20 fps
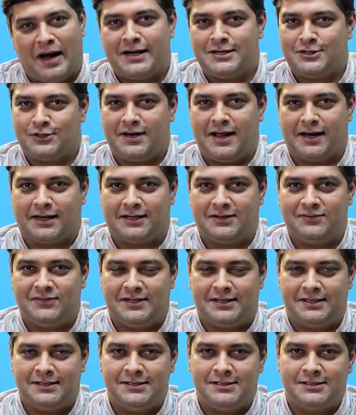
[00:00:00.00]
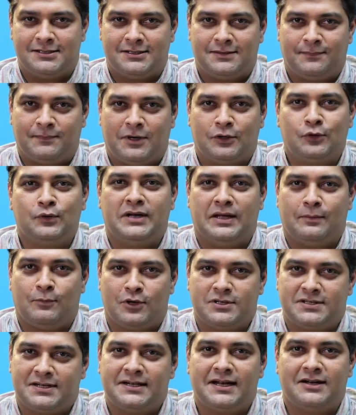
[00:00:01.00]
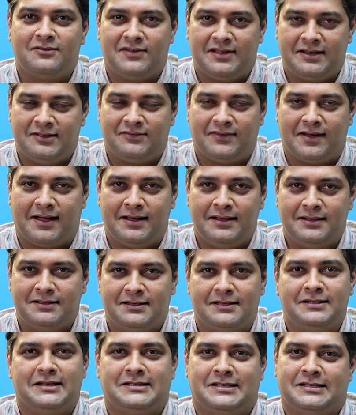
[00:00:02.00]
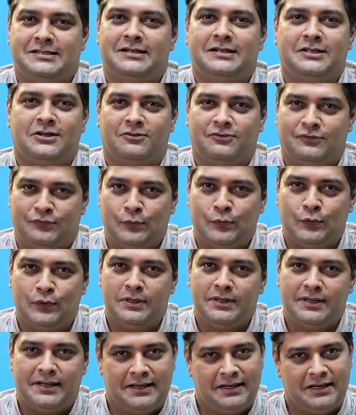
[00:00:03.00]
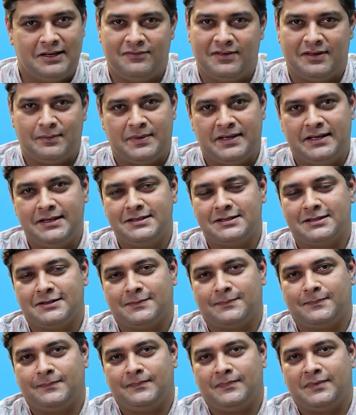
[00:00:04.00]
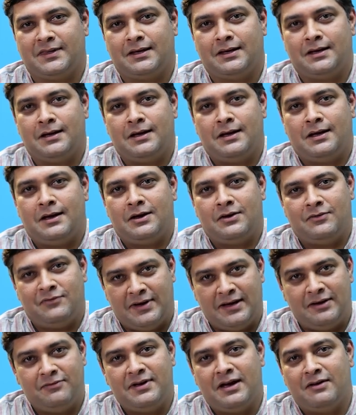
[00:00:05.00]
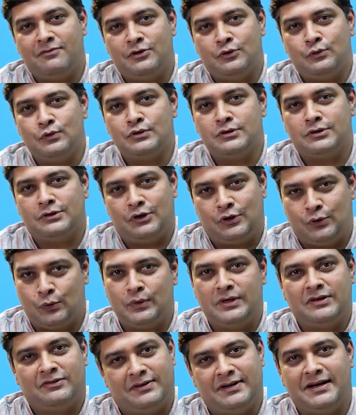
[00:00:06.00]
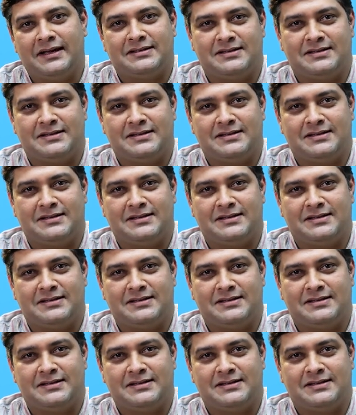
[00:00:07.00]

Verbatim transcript: hands on activities to demonstrate and verify the necessity of food in living beings, where we have used two different